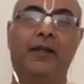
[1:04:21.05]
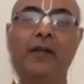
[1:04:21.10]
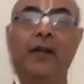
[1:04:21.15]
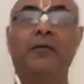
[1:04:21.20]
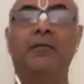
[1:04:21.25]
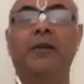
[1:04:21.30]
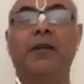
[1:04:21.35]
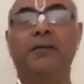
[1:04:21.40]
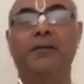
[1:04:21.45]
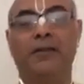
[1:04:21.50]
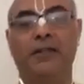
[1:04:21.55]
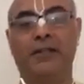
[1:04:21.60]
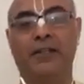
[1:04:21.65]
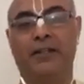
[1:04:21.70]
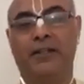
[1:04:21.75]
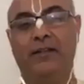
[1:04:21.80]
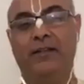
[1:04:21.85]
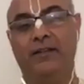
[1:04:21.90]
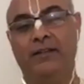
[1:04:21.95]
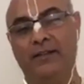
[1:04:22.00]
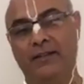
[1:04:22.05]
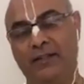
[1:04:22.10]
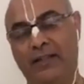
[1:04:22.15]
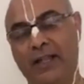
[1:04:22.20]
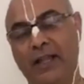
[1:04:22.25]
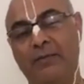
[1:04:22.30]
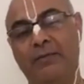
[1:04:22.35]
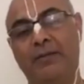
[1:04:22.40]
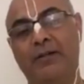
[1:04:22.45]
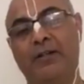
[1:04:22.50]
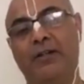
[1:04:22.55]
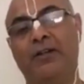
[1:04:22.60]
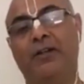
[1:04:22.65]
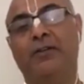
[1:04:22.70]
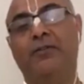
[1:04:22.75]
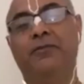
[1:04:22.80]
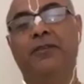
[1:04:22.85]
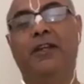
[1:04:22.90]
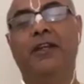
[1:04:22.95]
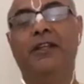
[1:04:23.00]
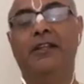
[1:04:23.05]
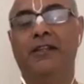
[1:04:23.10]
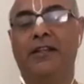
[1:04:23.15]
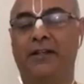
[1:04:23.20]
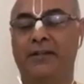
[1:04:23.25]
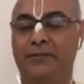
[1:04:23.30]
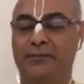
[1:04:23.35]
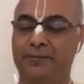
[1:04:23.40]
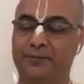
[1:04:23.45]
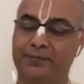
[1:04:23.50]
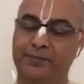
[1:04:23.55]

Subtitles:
Amravati, the capital of Indra.